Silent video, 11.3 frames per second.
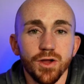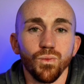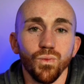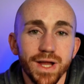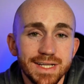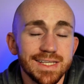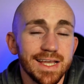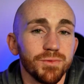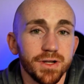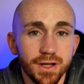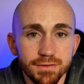rest and
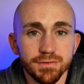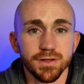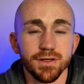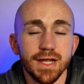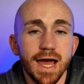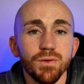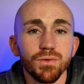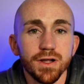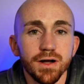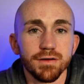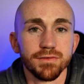recovery. You gotta
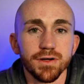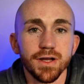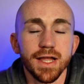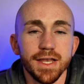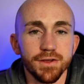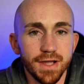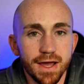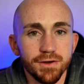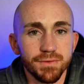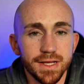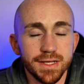recover and you
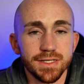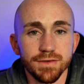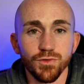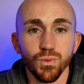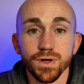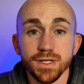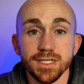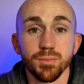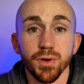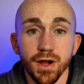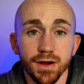gotta rest if you wanna see
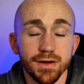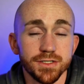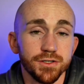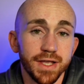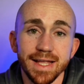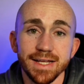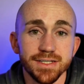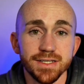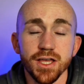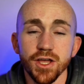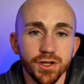progress. You can't
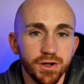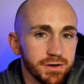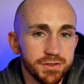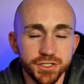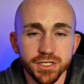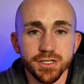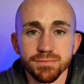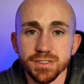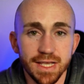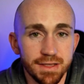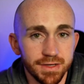just go to the gym
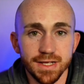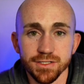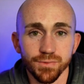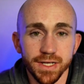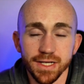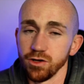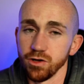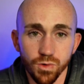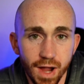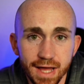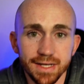seven days a week and
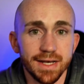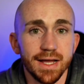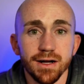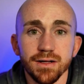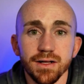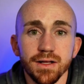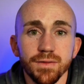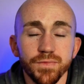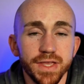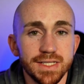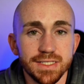grind it out
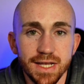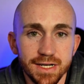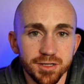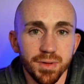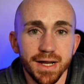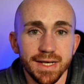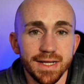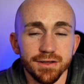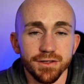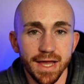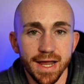and tear your body
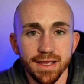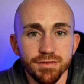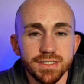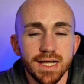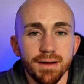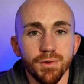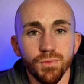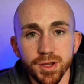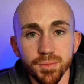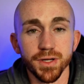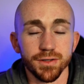down. You gotta give it time to
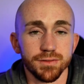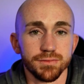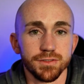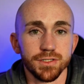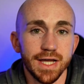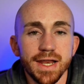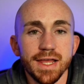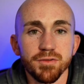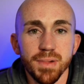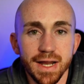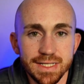rebuild. You gotta give
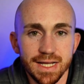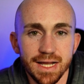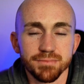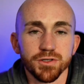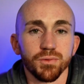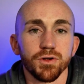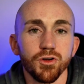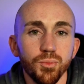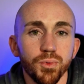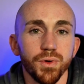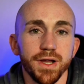your body time to
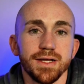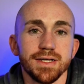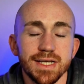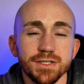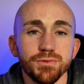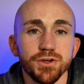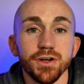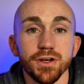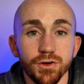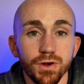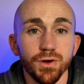recuperate because that's when you're
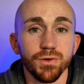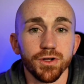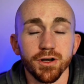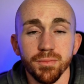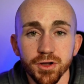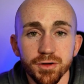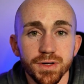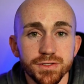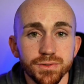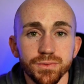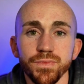gonna grow. You're gonna build
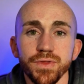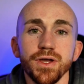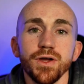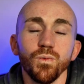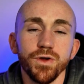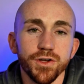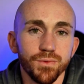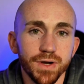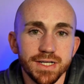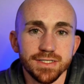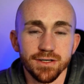muscle when you're
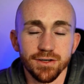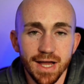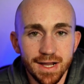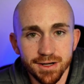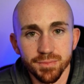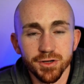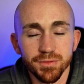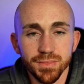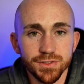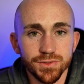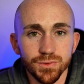resting. You're not gonna build
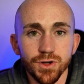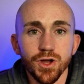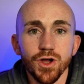muscle